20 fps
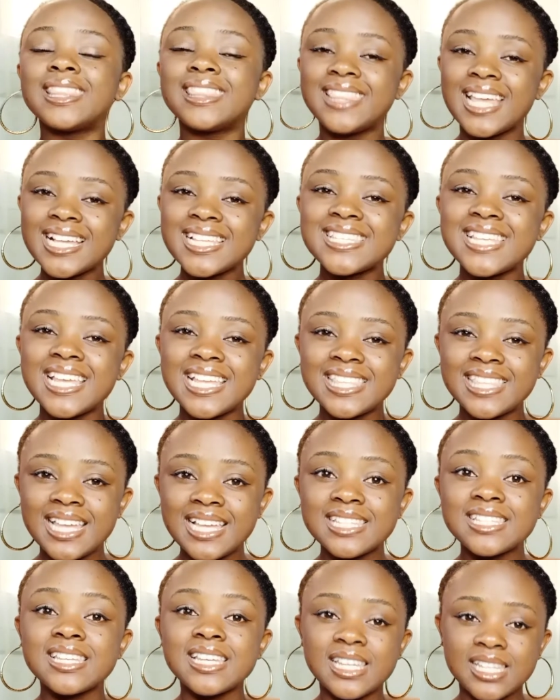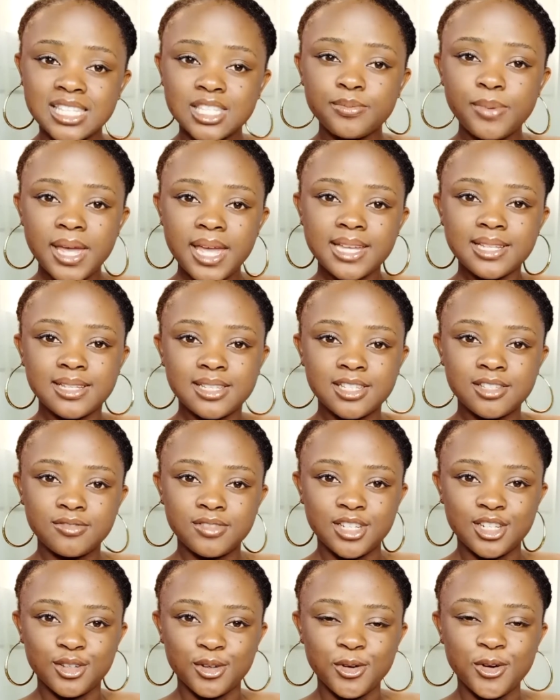That sentence inspired this
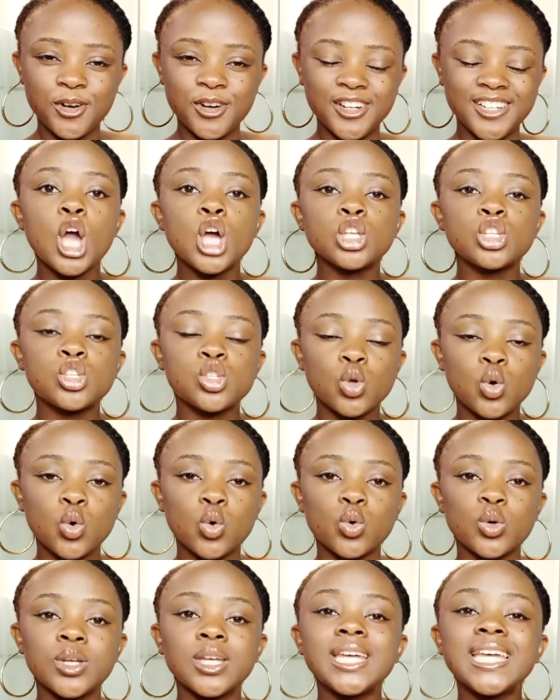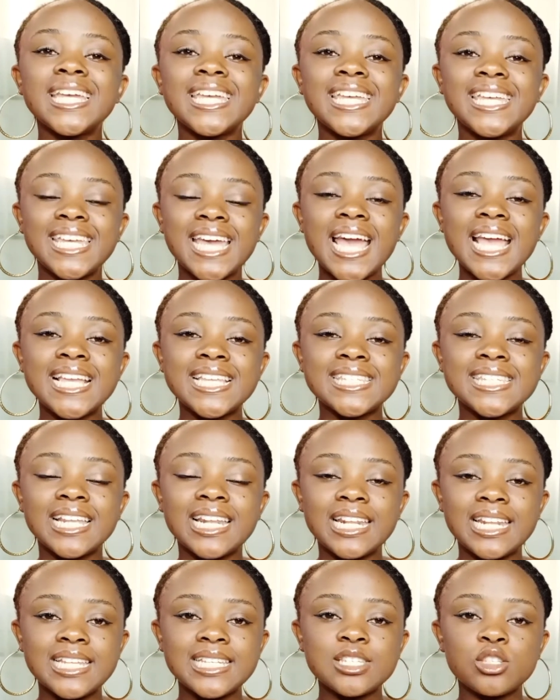video. So here is a
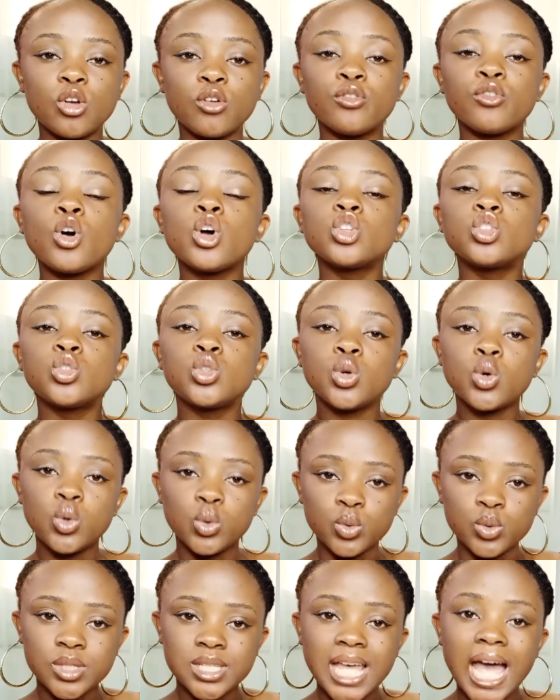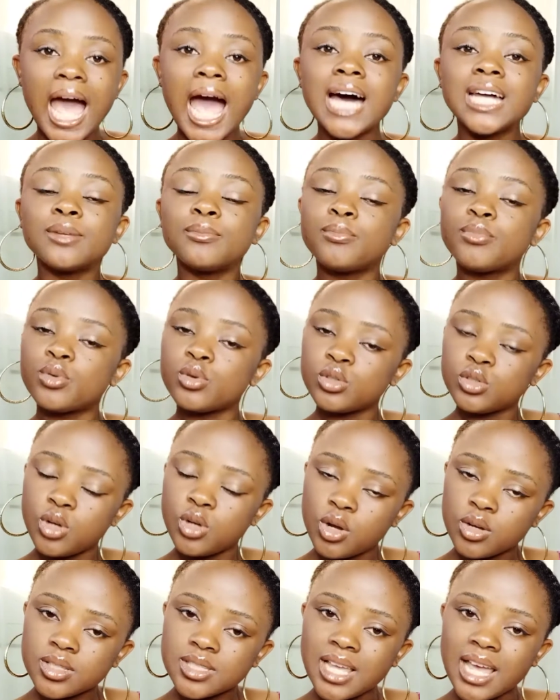list of tools and
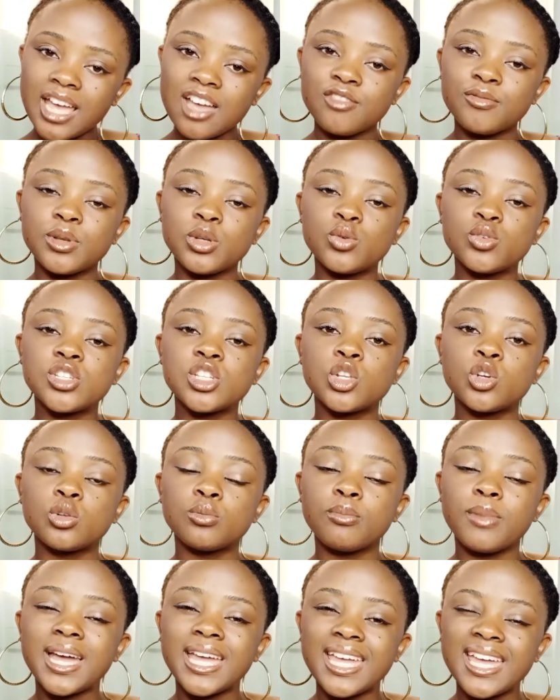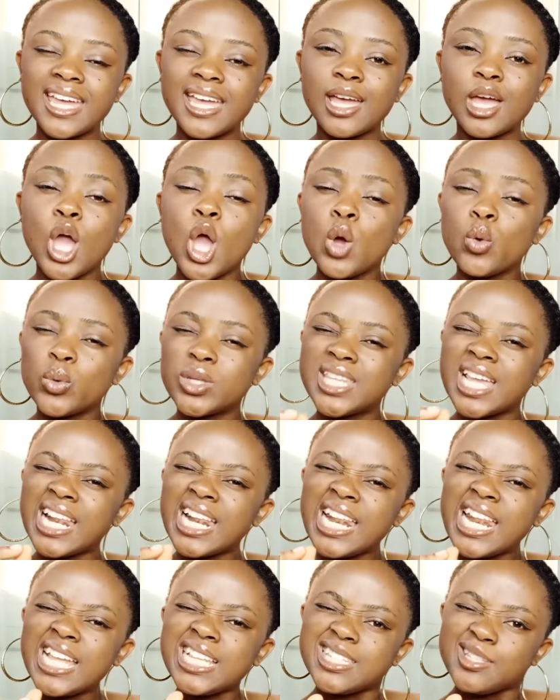products I have been using on my hair with a
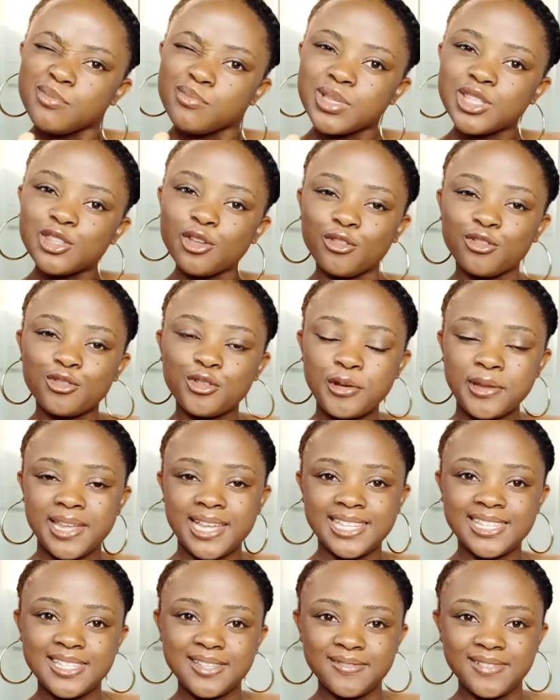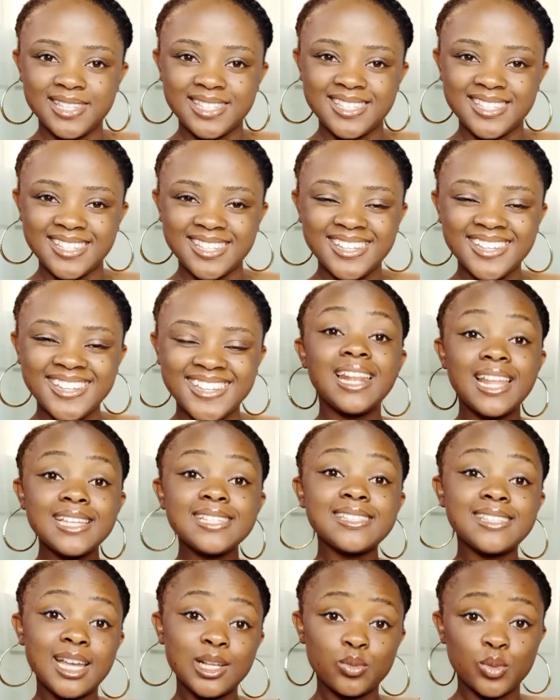little bit of creativity.
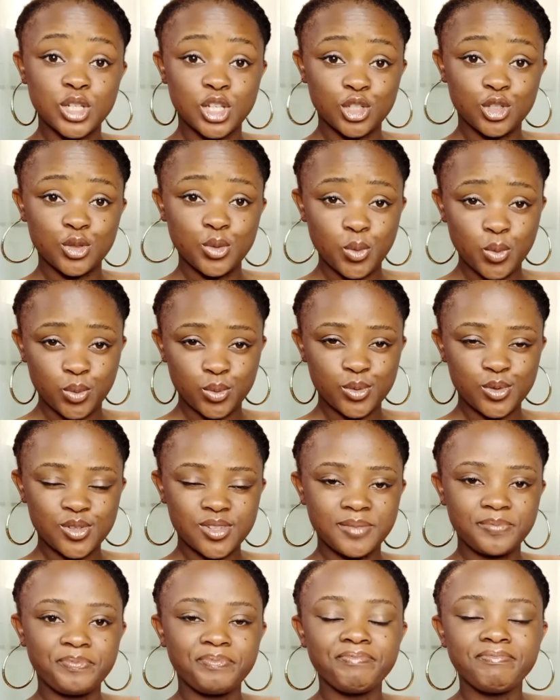Let's start with the tools.